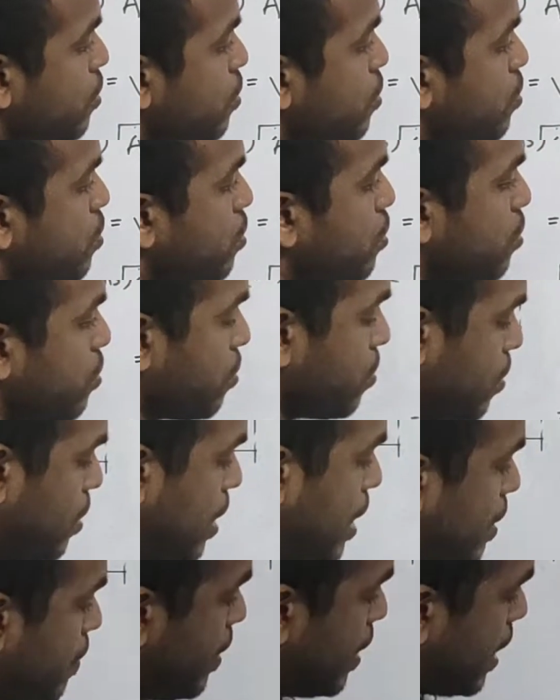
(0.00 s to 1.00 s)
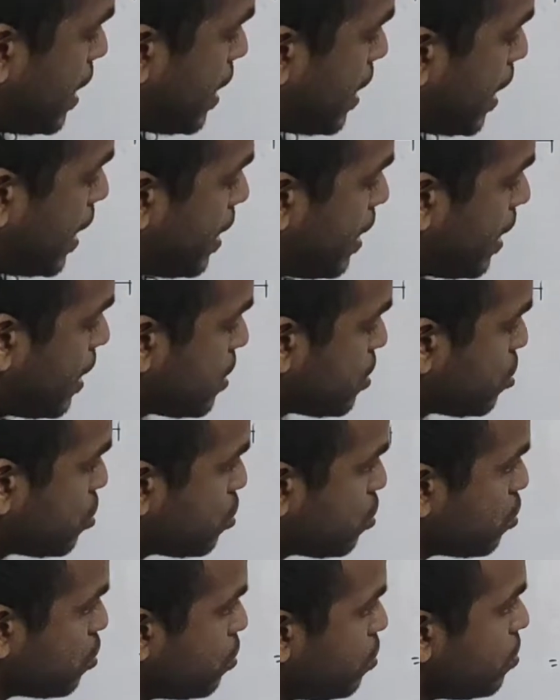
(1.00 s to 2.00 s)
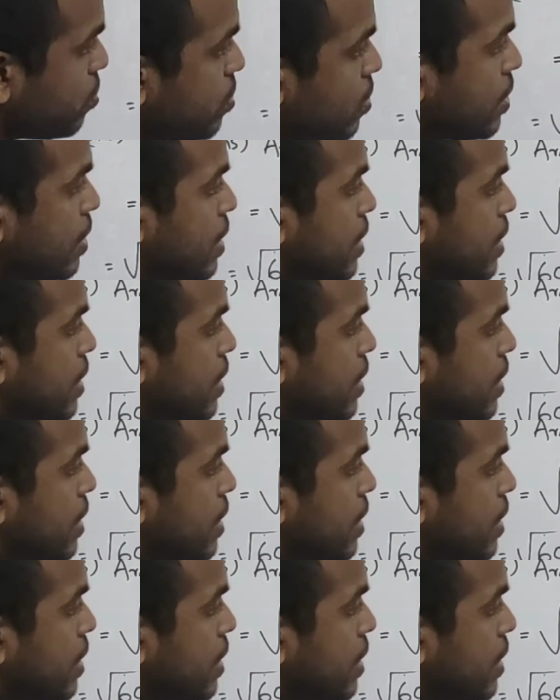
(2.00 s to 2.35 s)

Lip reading: root 2. We can write as 2.